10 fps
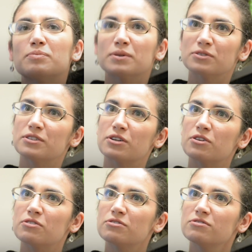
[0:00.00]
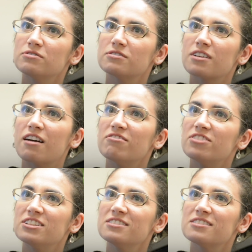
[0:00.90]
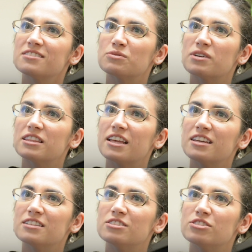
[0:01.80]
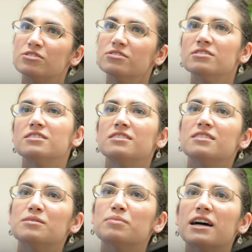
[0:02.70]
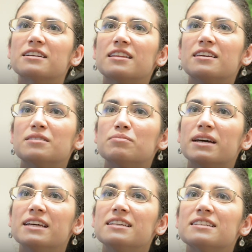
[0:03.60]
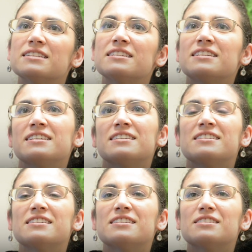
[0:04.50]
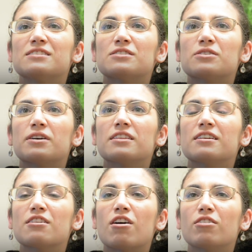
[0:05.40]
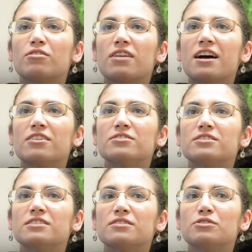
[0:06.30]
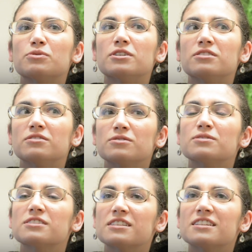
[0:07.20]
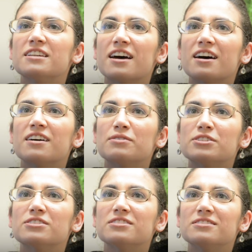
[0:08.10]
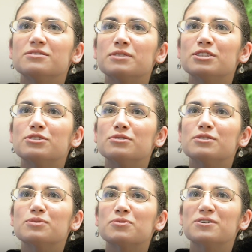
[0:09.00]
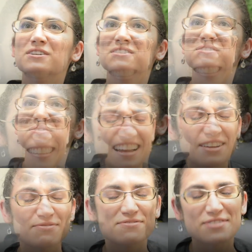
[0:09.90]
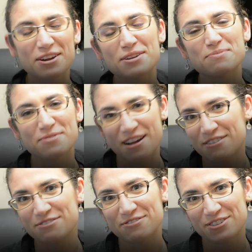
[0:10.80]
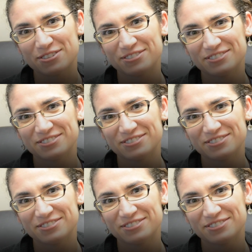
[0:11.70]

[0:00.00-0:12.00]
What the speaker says: built their own confidence in what they can do and the impact they can make. So I think all around everyone was like, yeah, we should do this more. I'm very proud of you.